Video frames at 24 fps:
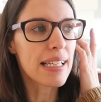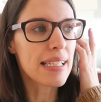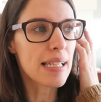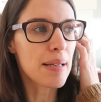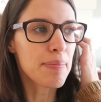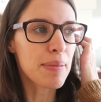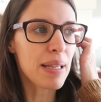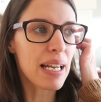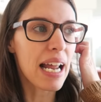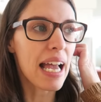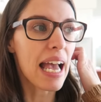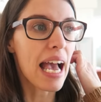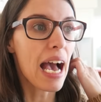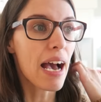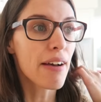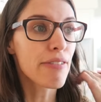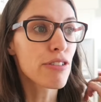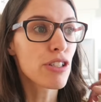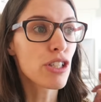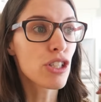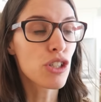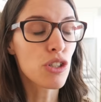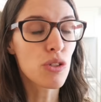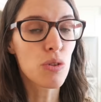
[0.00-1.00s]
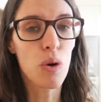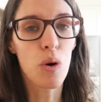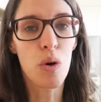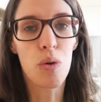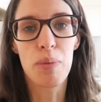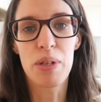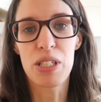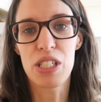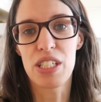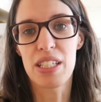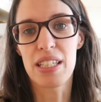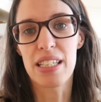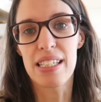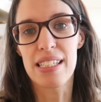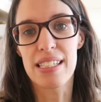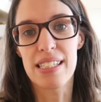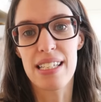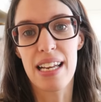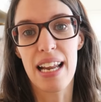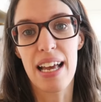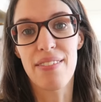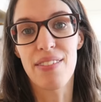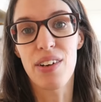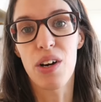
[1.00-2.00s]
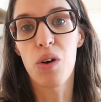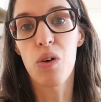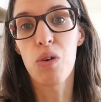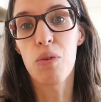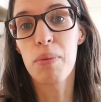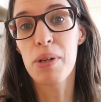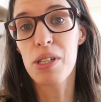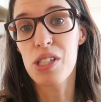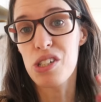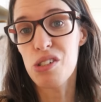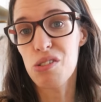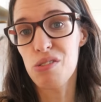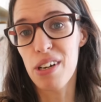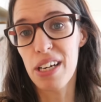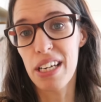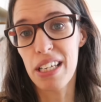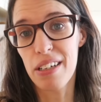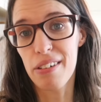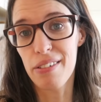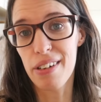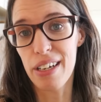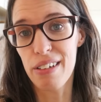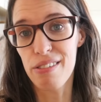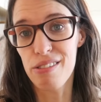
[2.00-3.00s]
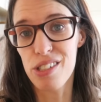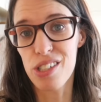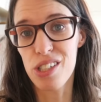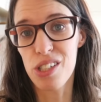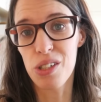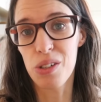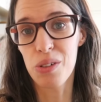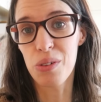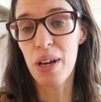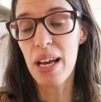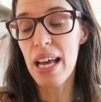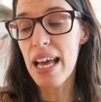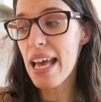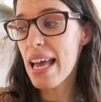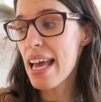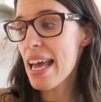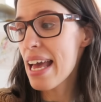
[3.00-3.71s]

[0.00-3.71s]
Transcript: except that I have to do a whole bunch of things today. I have a whole bunch of running around to do.